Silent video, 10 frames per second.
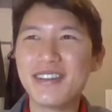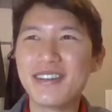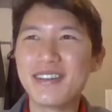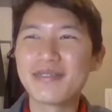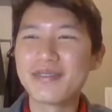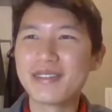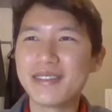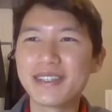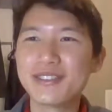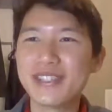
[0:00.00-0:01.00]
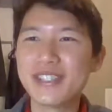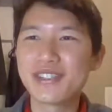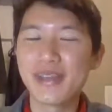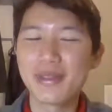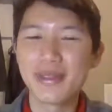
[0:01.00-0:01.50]
I like
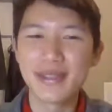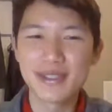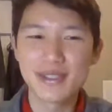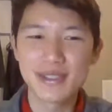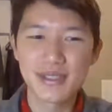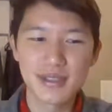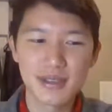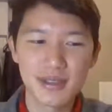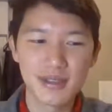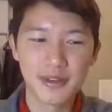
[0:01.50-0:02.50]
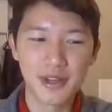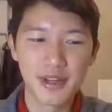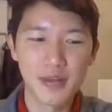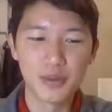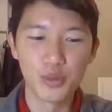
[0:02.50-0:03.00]
traditionally, I think that's a very
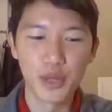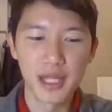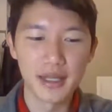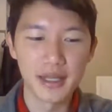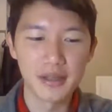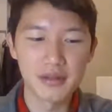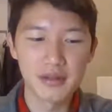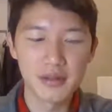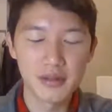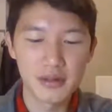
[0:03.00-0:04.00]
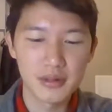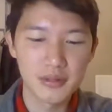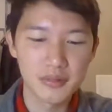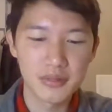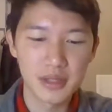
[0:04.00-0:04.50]
common way that
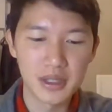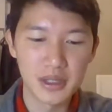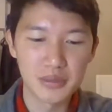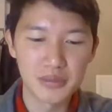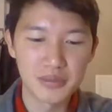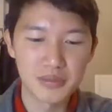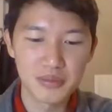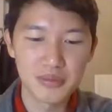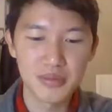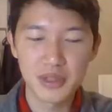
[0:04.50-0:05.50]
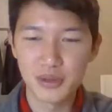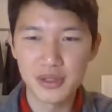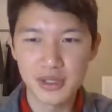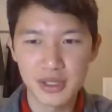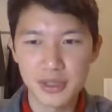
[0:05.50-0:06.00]
um,
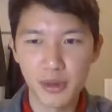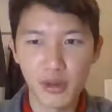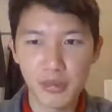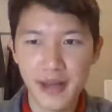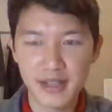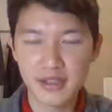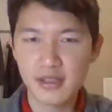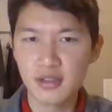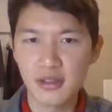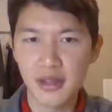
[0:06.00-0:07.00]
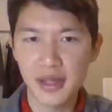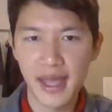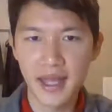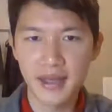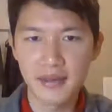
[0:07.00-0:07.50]
it's both practical
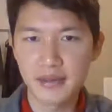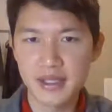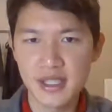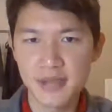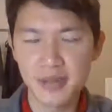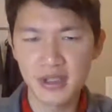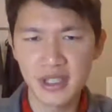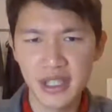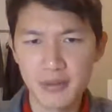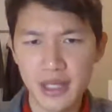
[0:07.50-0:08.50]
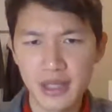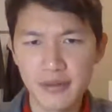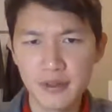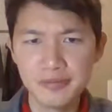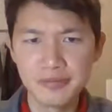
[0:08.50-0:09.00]
and symbolic and
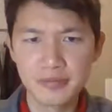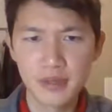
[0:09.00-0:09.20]
meaningful.